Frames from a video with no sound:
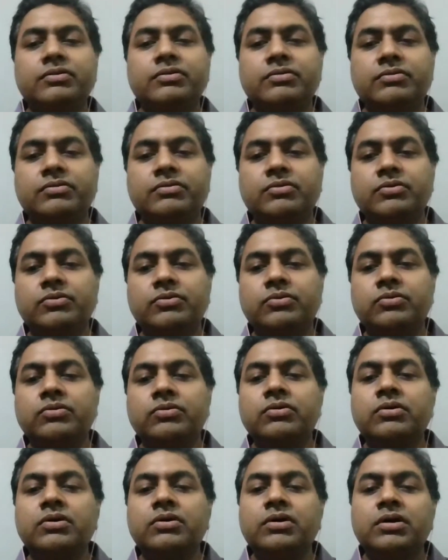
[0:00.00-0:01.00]
So
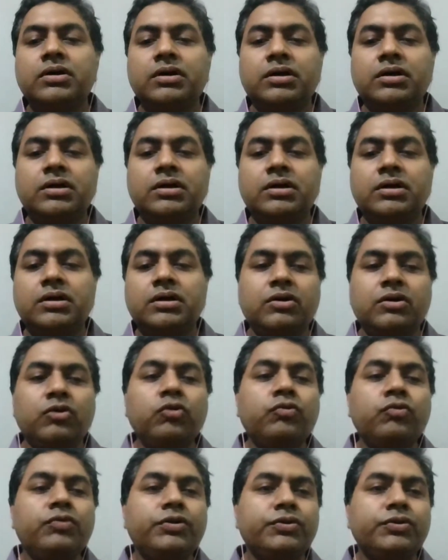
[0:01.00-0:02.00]
uh,
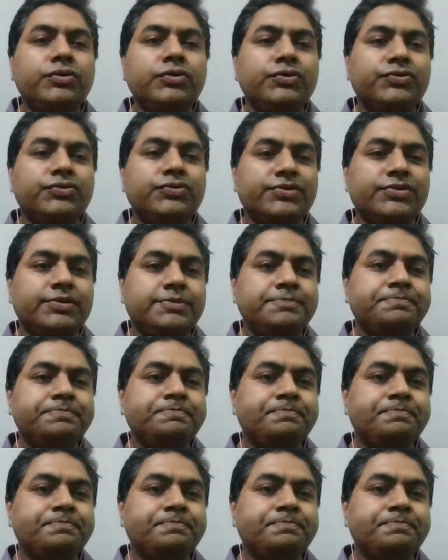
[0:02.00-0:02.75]
over to you, sir.